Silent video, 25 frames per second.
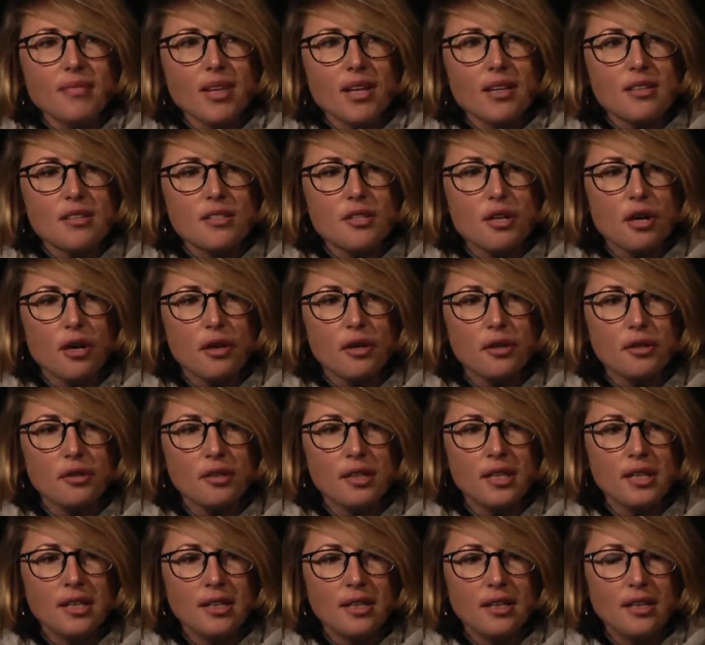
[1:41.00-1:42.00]
So,
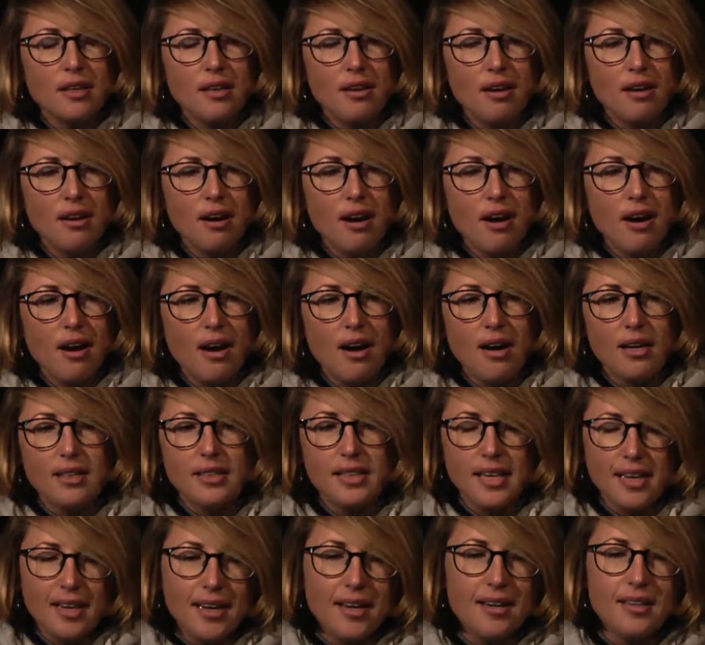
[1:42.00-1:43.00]

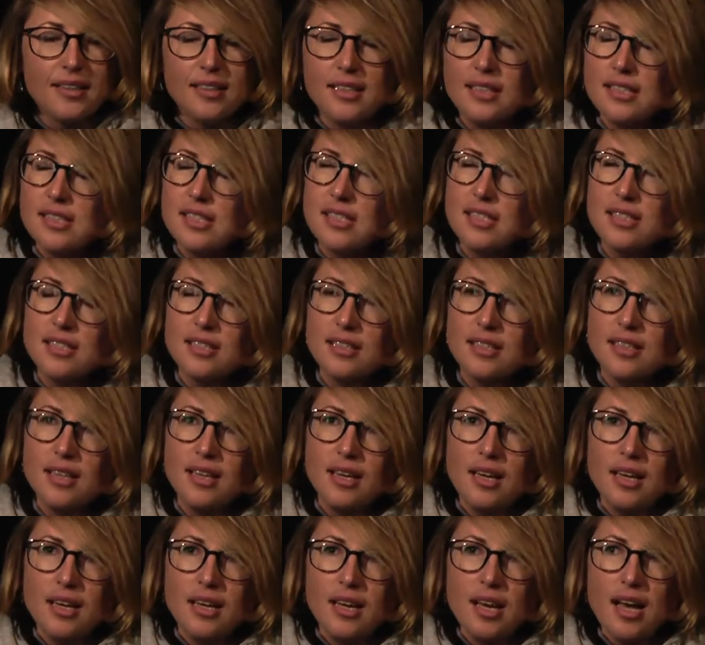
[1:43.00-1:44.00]
yeah,
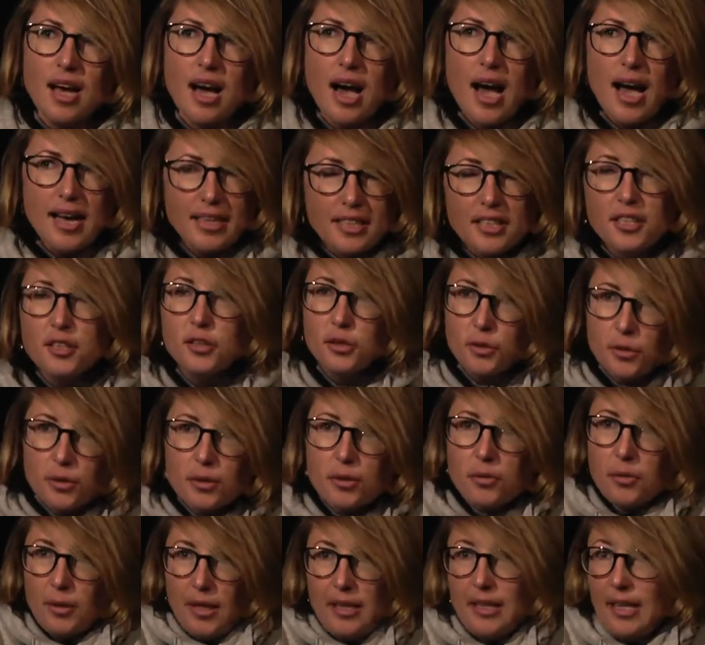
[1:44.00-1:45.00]
I can do
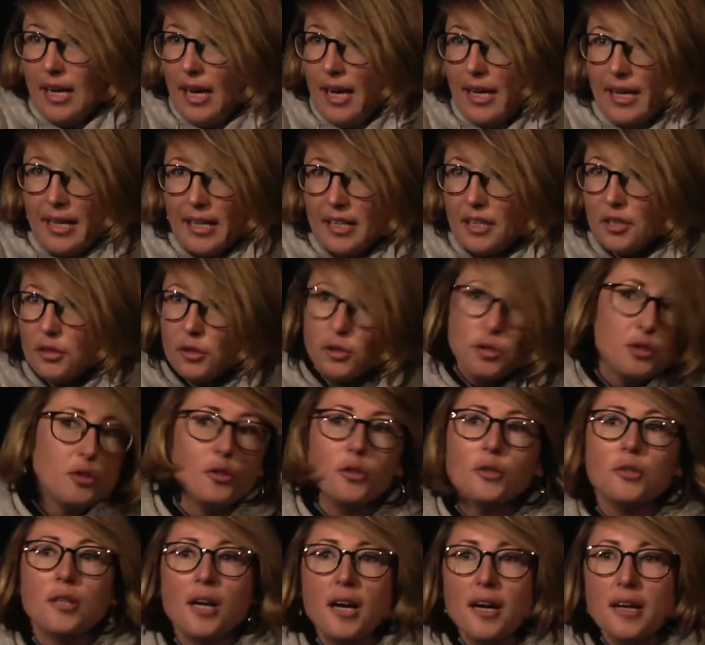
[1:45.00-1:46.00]
it one night, I can do it
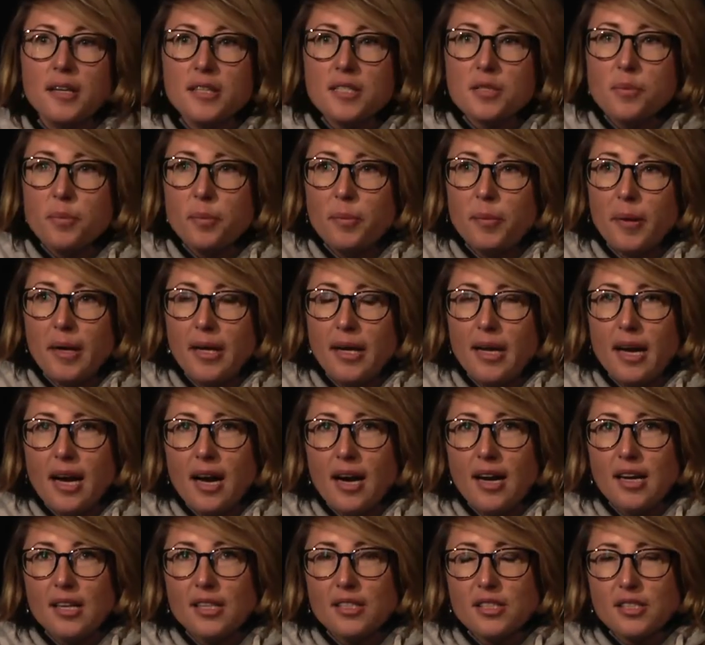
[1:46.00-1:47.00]
2 nights, but
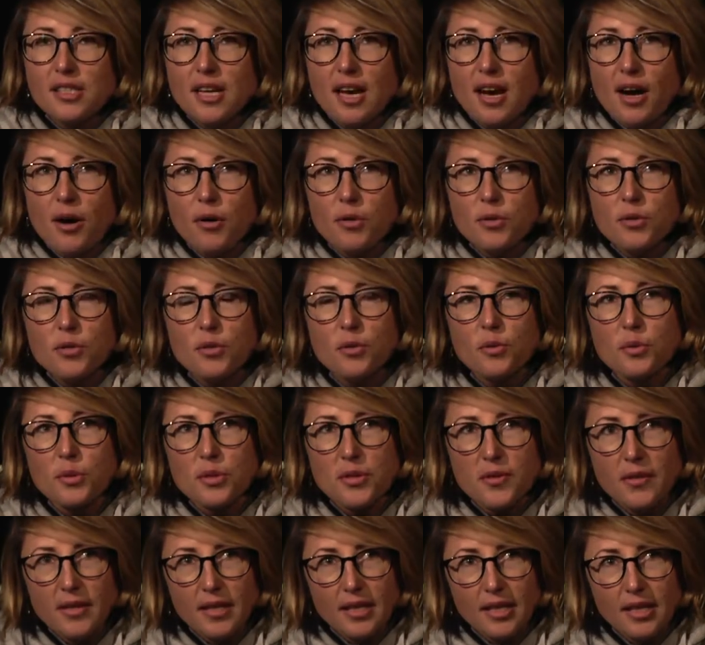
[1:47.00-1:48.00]
I also was
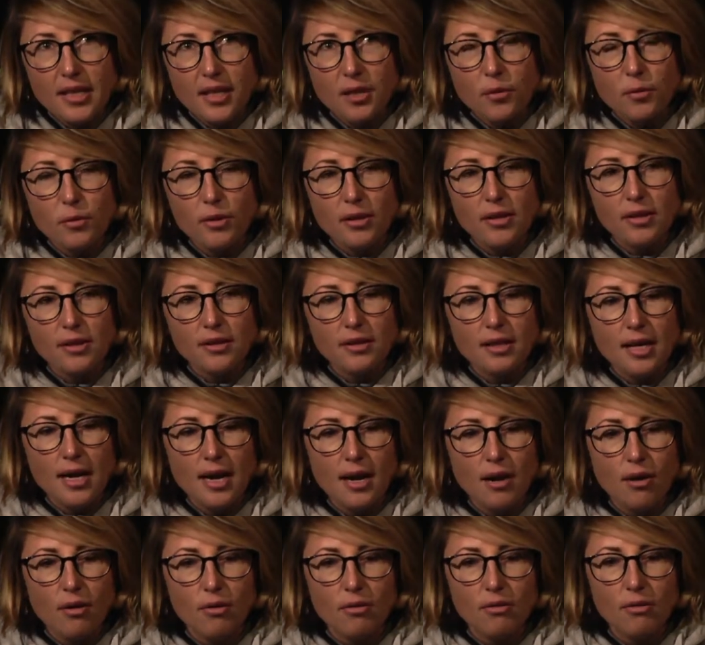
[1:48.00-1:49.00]
thinking, well,
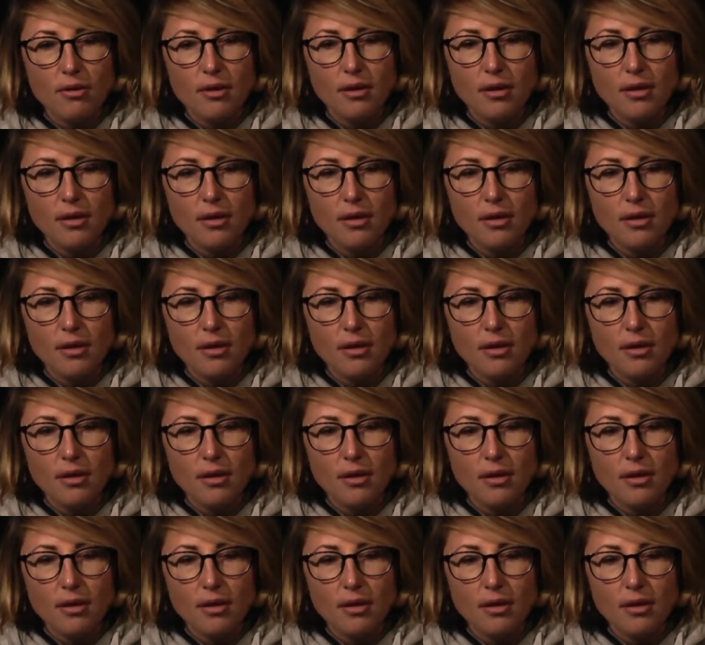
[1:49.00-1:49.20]
how